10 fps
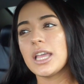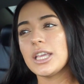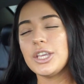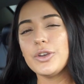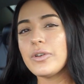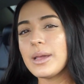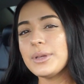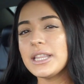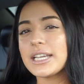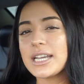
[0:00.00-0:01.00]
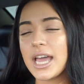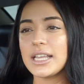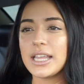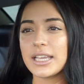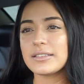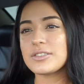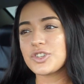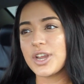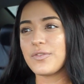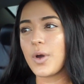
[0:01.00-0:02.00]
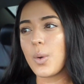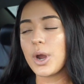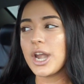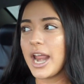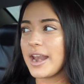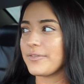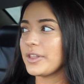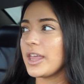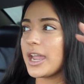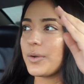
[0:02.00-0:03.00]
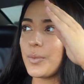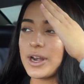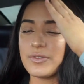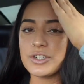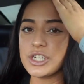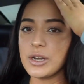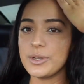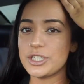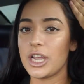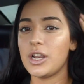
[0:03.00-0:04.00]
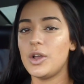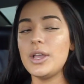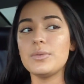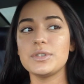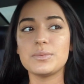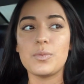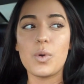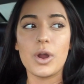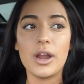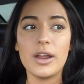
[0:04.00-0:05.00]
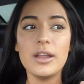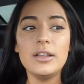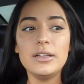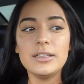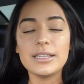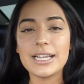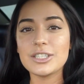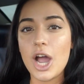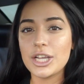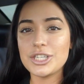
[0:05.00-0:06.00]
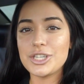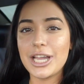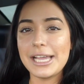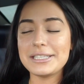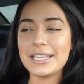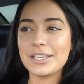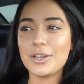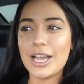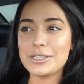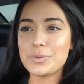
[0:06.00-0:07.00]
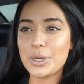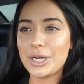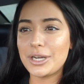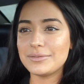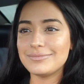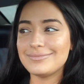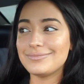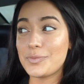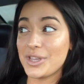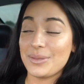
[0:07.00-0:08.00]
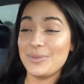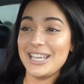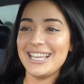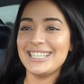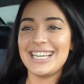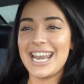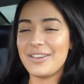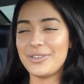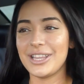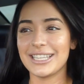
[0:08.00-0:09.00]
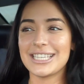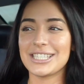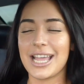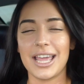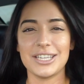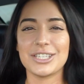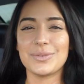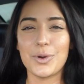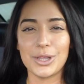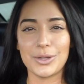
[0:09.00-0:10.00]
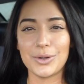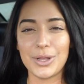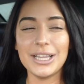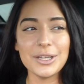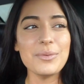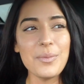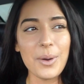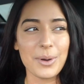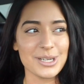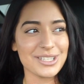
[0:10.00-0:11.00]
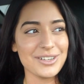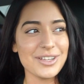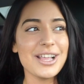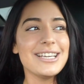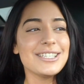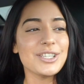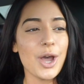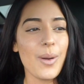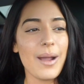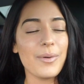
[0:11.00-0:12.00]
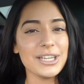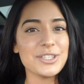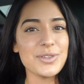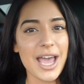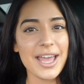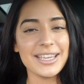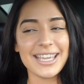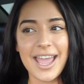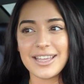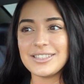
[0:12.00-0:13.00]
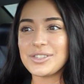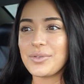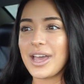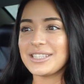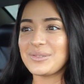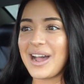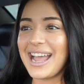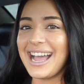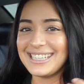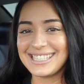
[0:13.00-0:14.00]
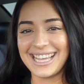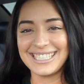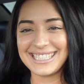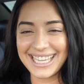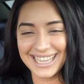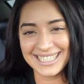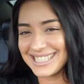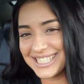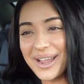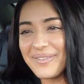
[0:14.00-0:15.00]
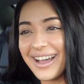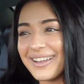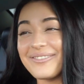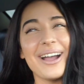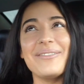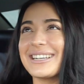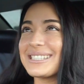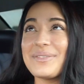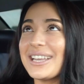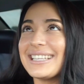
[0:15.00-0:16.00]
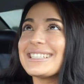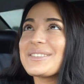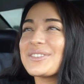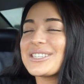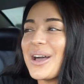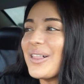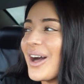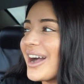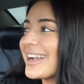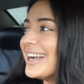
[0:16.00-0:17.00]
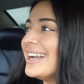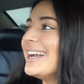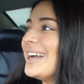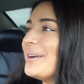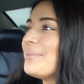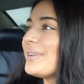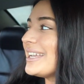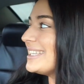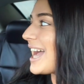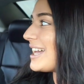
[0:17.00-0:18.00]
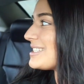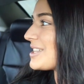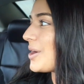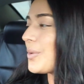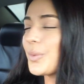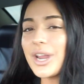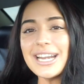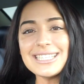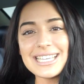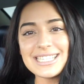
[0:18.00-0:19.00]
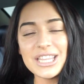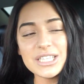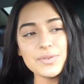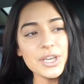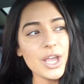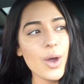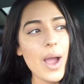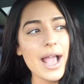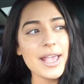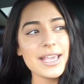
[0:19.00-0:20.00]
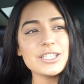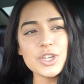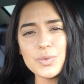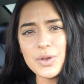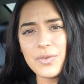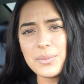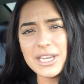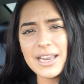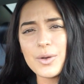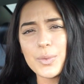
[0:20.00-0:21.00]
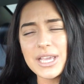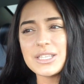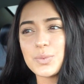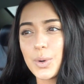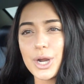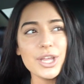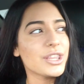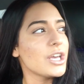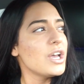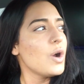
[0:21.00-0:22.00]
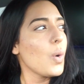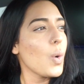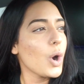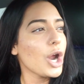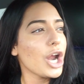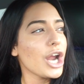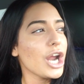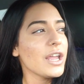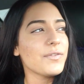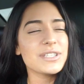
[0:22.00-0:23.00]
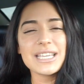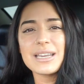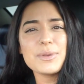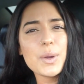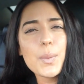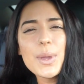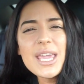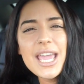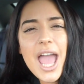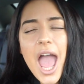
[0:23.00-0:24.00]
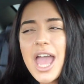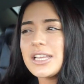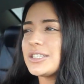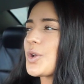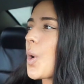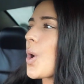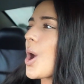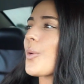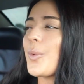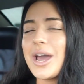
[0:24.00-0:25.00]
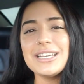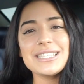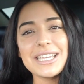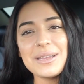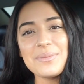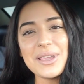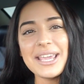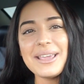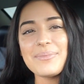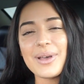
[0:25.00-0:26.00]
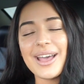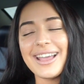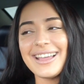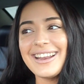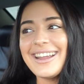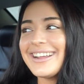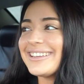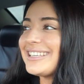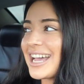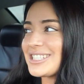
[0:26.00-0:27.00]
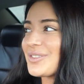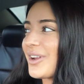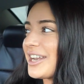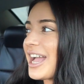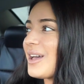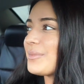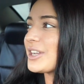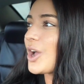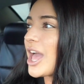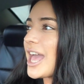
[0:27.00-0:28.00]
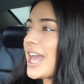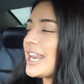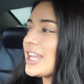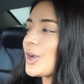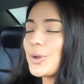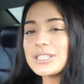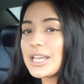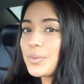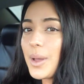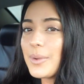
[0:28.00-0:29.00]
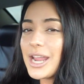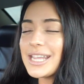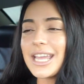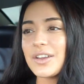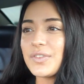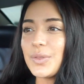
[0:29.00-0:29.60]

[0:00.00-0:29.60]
you know what I mean, like kind of like straightforward. And I feel like when I first started my channel, it was more like talking to you guys like you guys were with me, and I feel like that's kind of just more a little bit more personal. So I want to do that again, so that's why I decided to get this tripod. Why am I explaining this for so long? But yeah, so we're gonna test out this video. I don't know if I'm gonna get a week's worth or if it's gonna be a weekend or what it's gonna be, but yeah, so right now I'm gonna go ahead and go inside Walmart and get a few